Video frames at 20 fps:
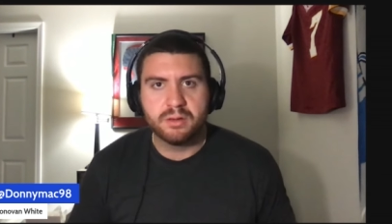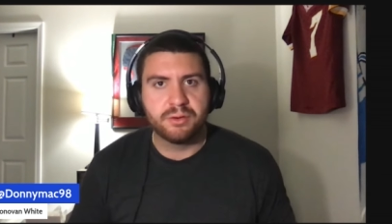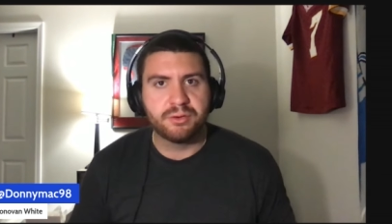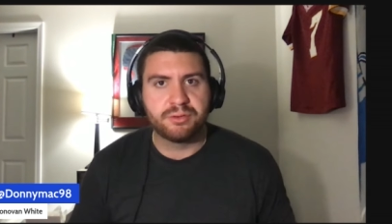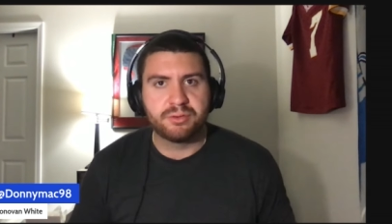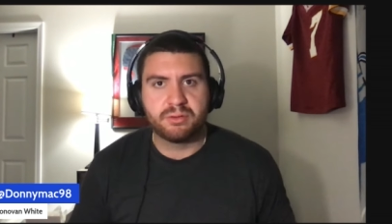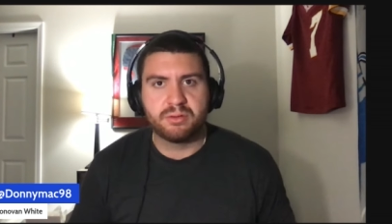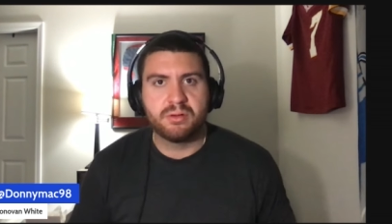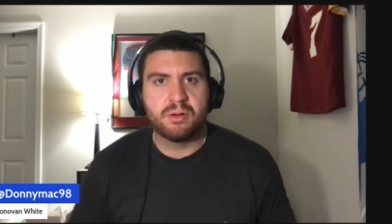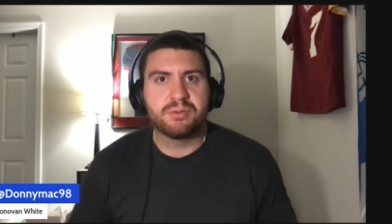
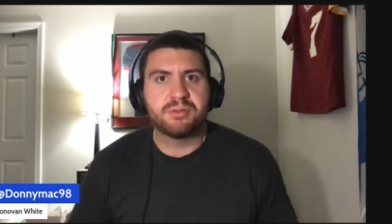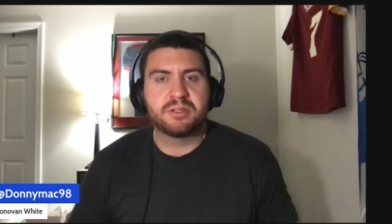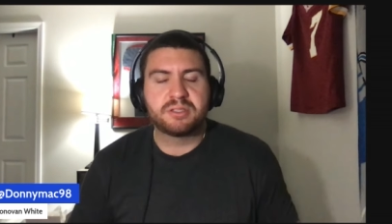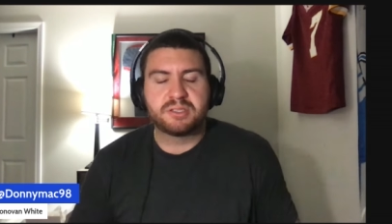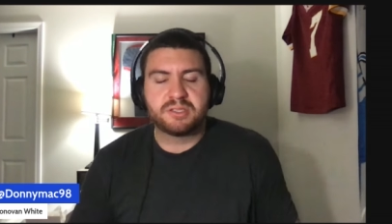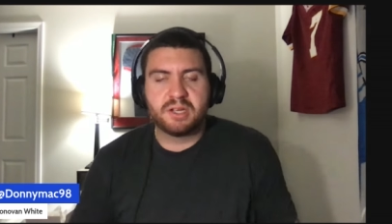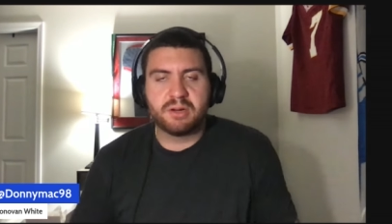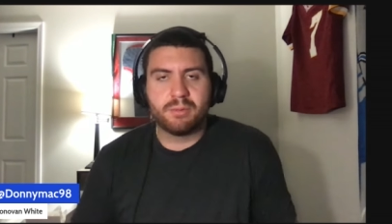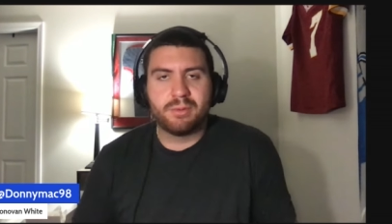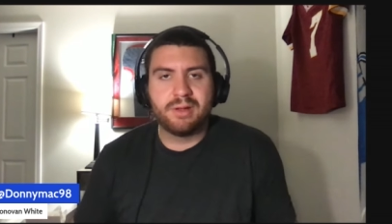There's no
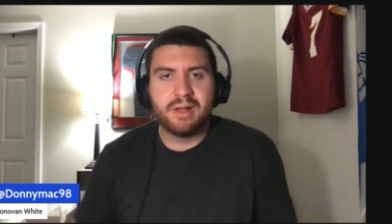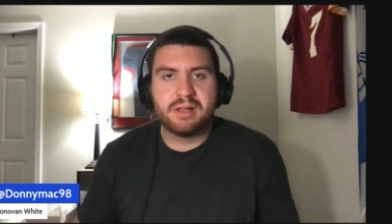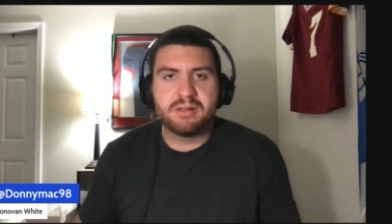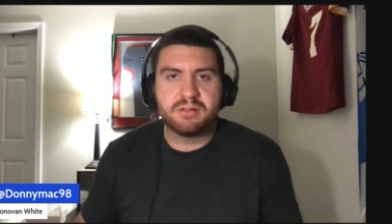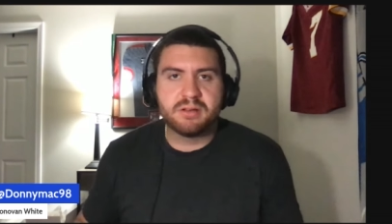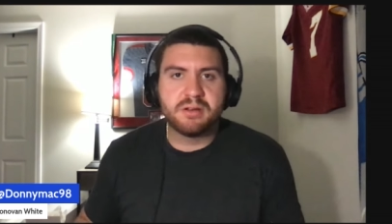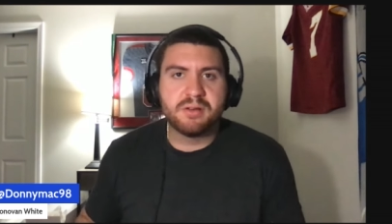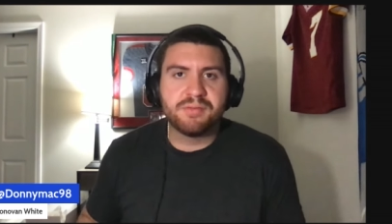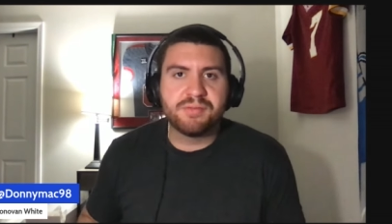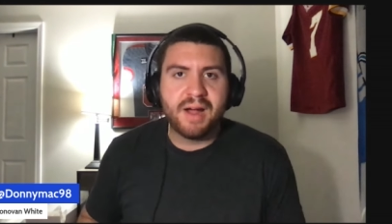such thing really as
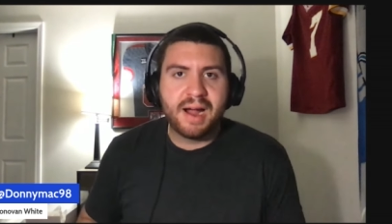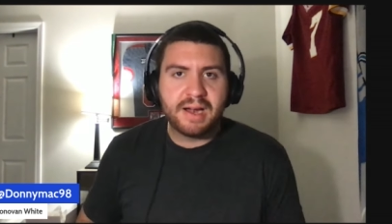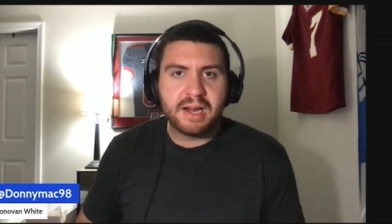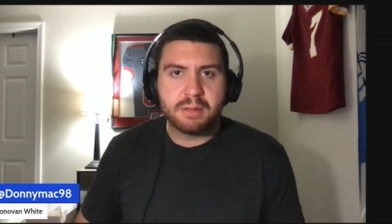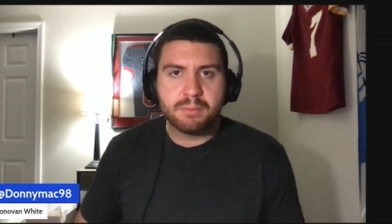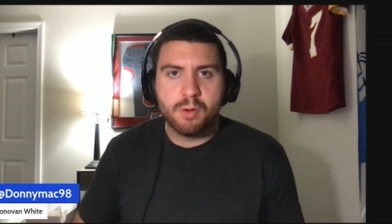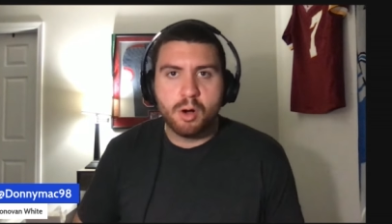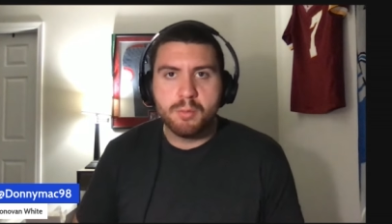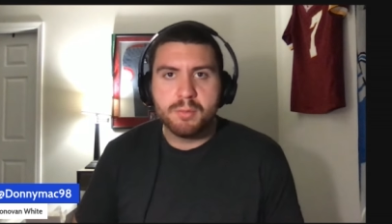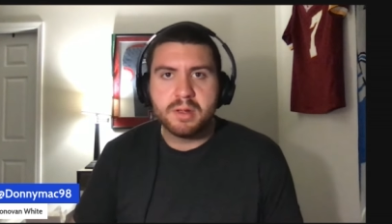a
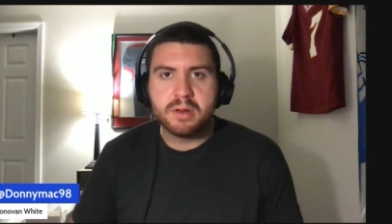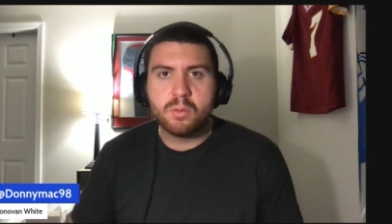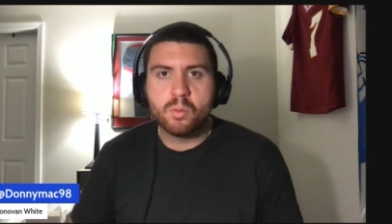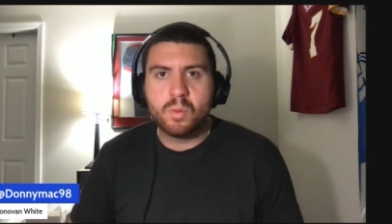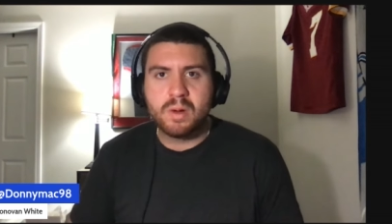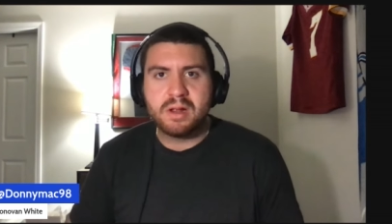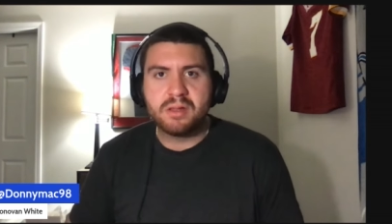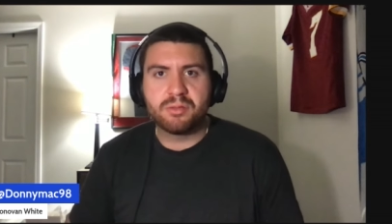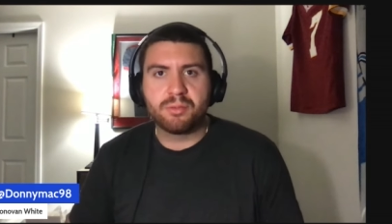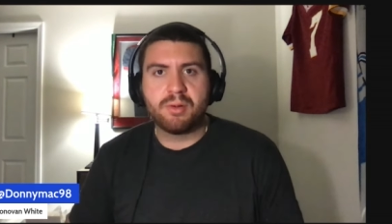defining moment in
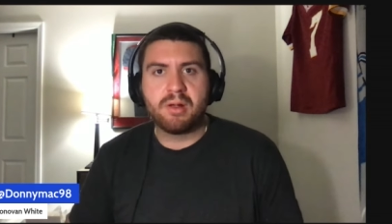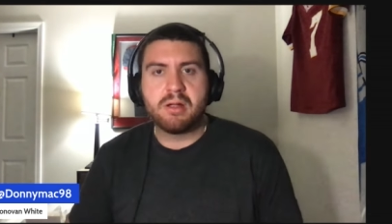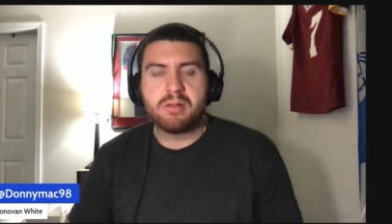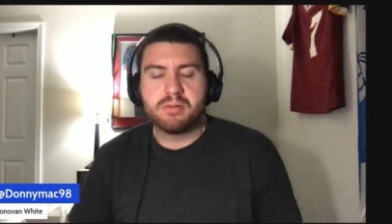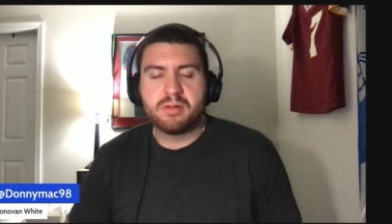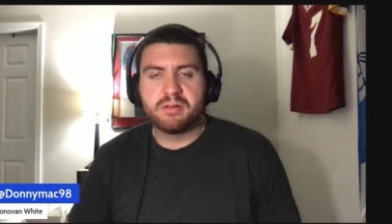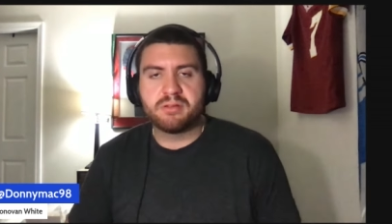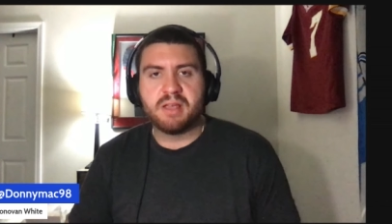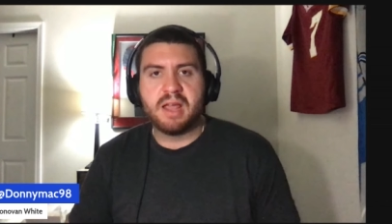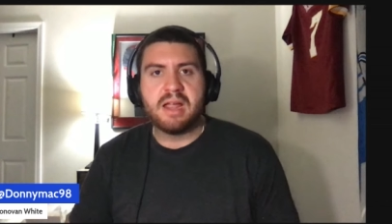week three in
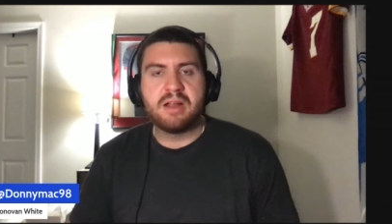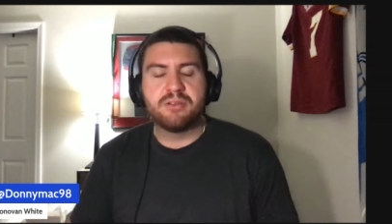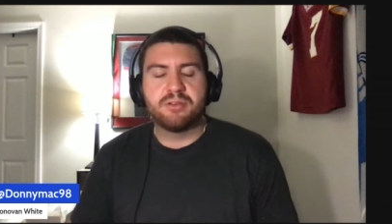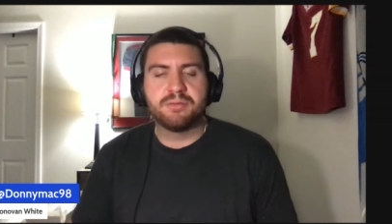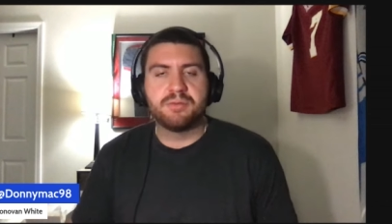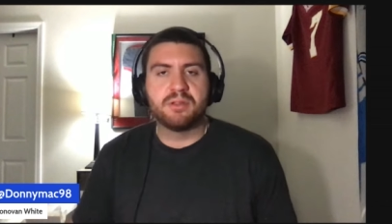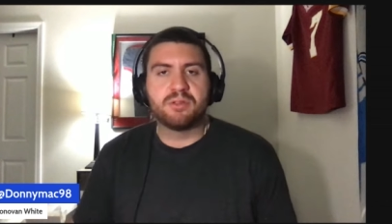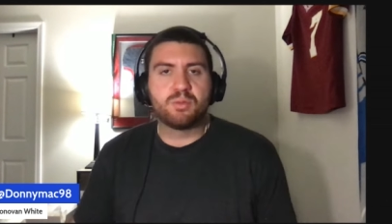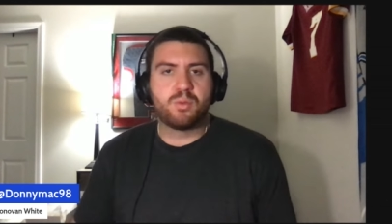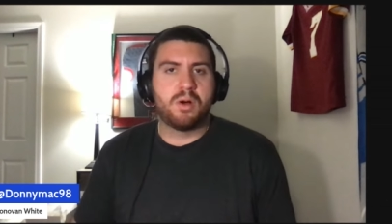this age
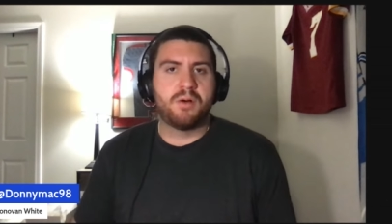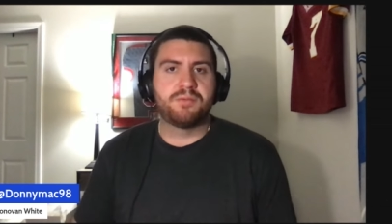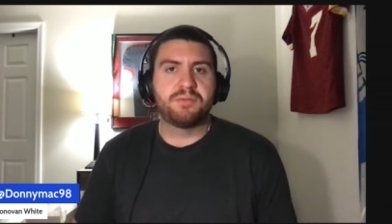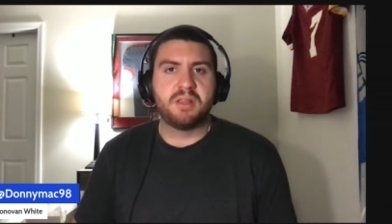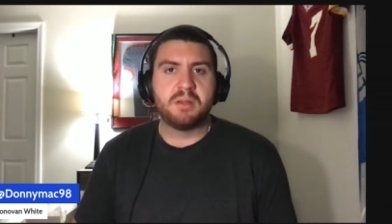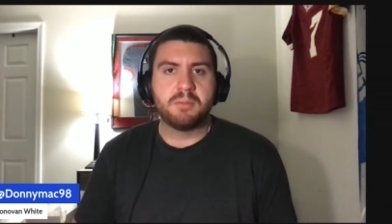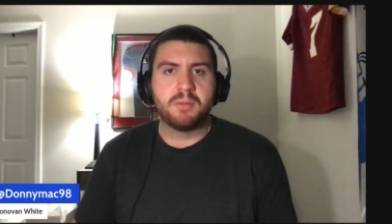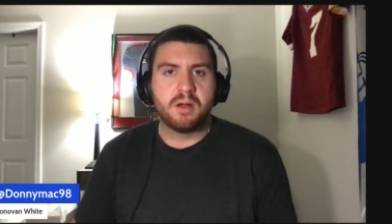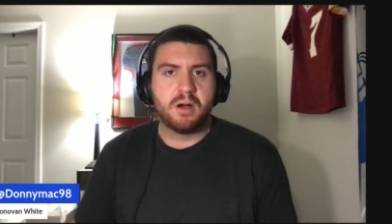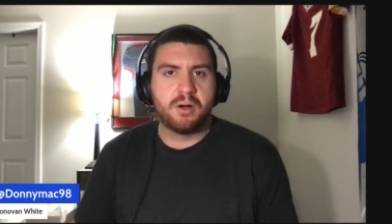of the 12
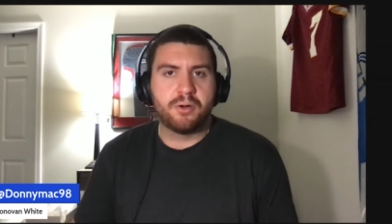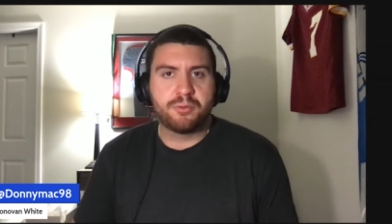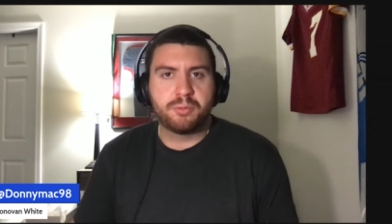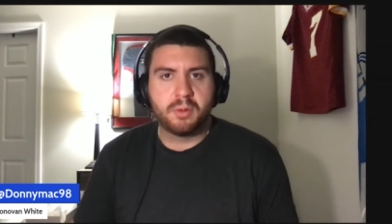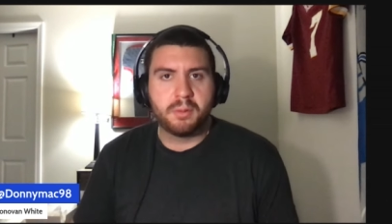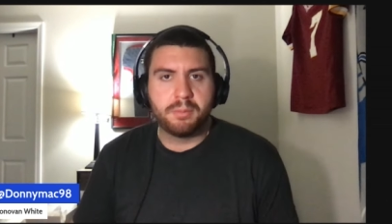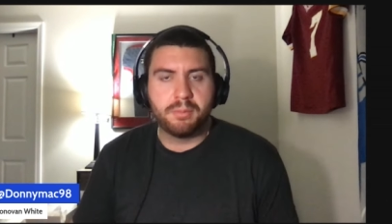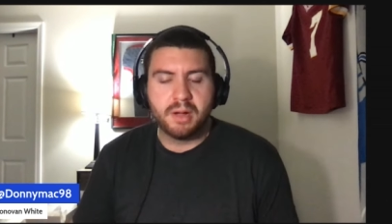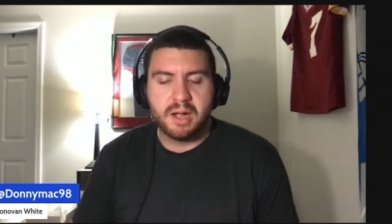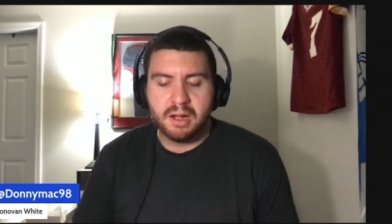team college
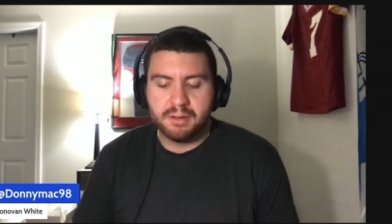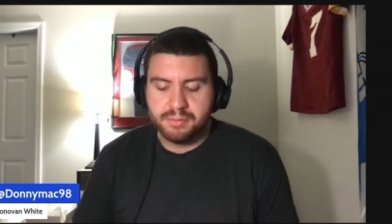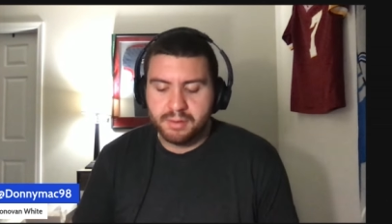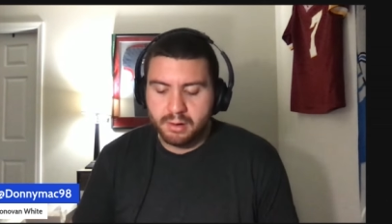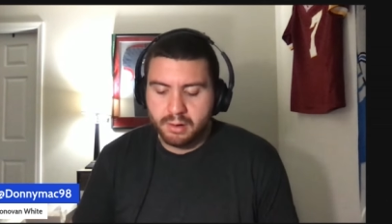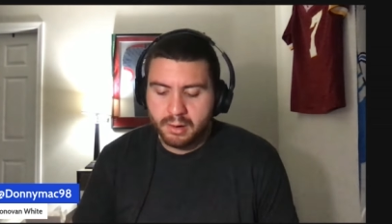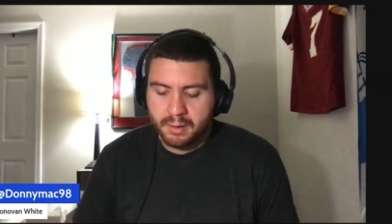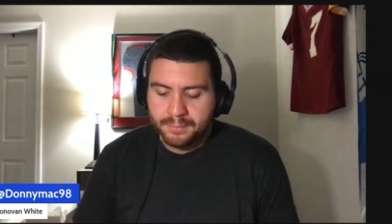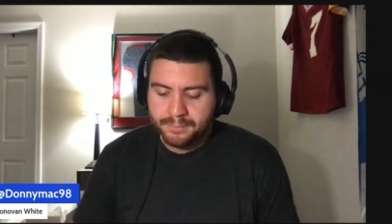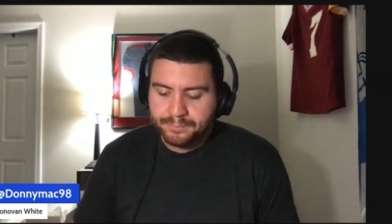football playoff
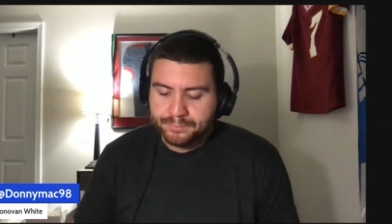era.